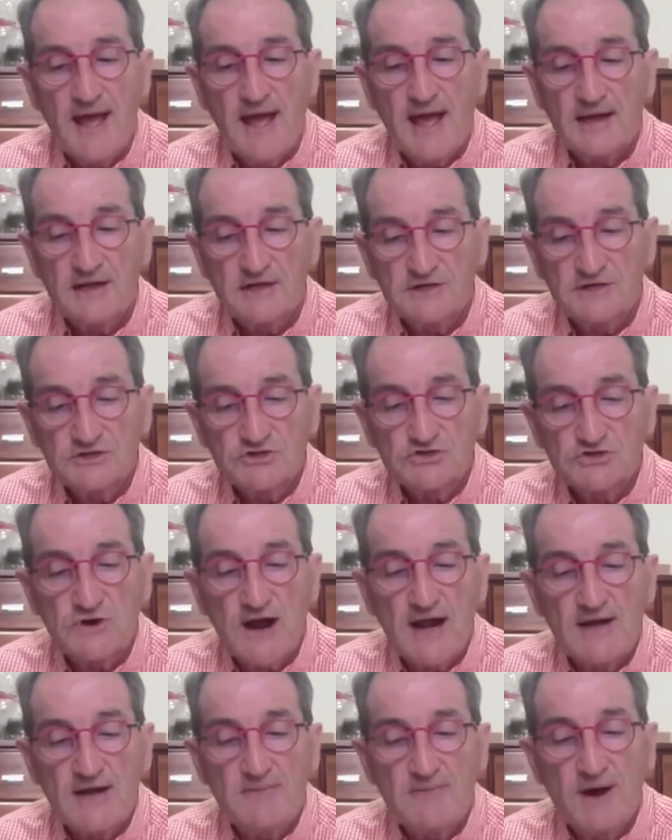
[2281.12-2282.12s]
and
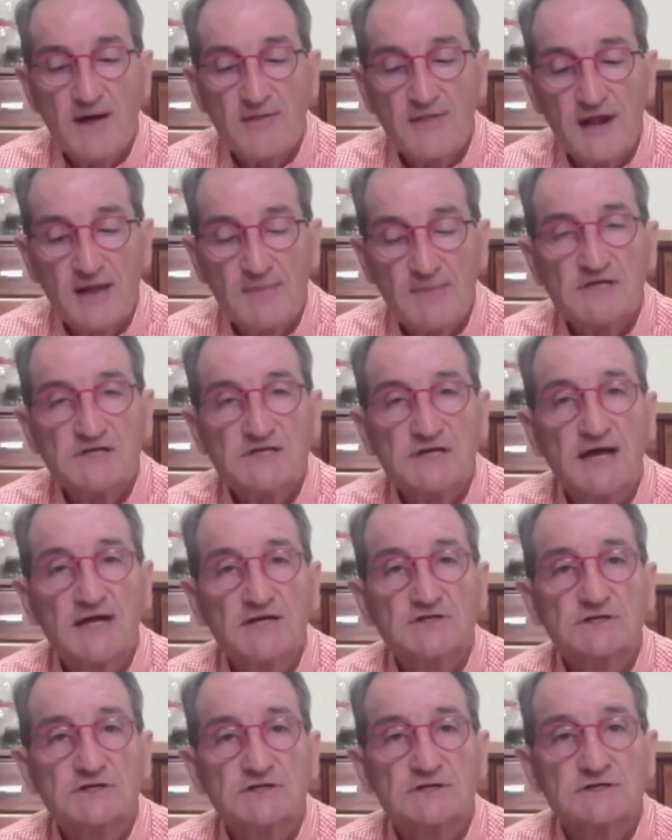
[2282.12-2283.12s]
constrained by the
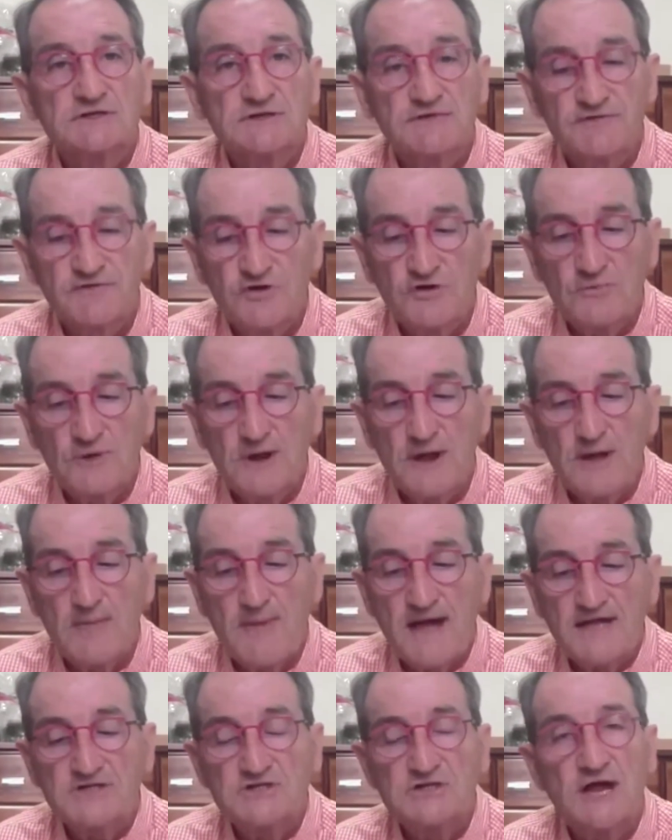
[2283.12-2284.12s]
limitations of human
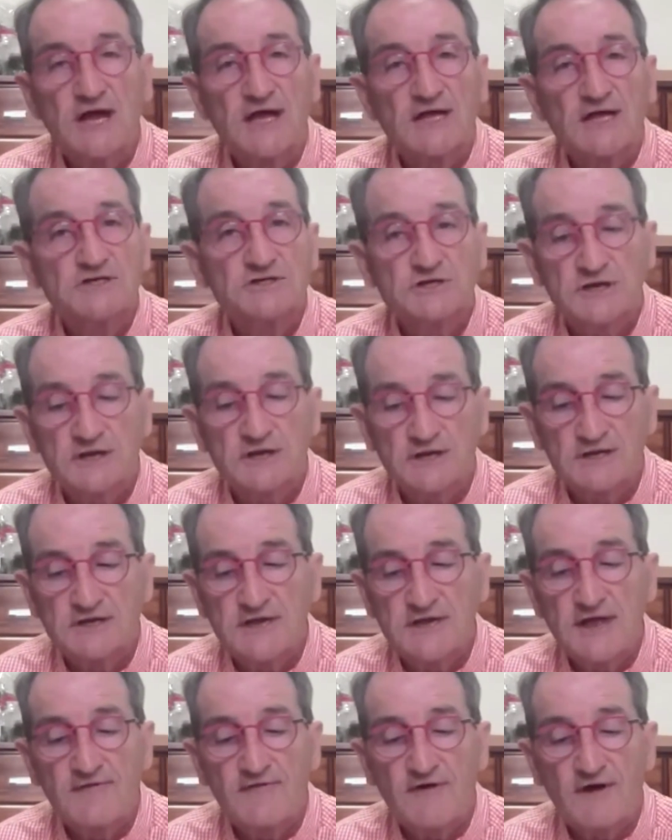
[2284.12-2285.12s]
imagination and
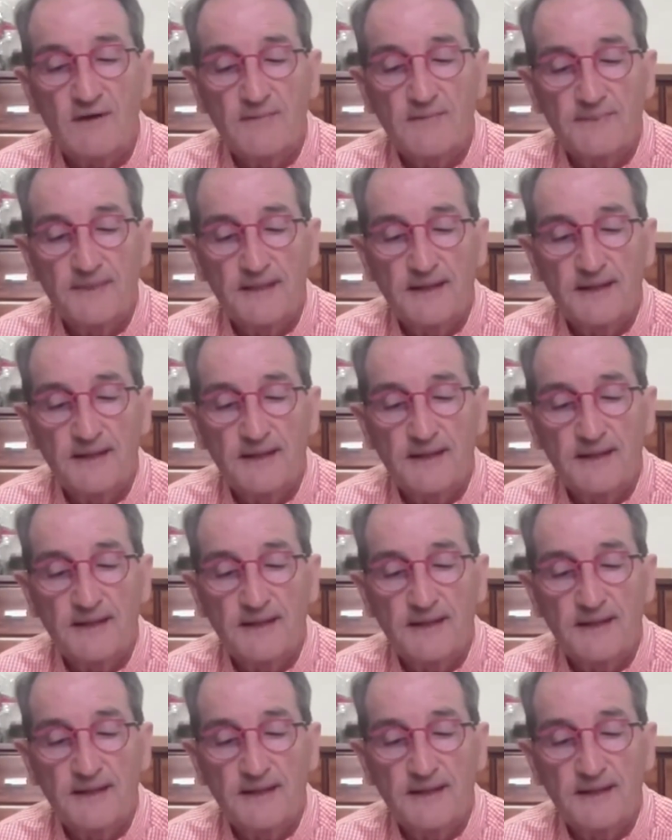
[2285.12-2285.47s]
endeavour.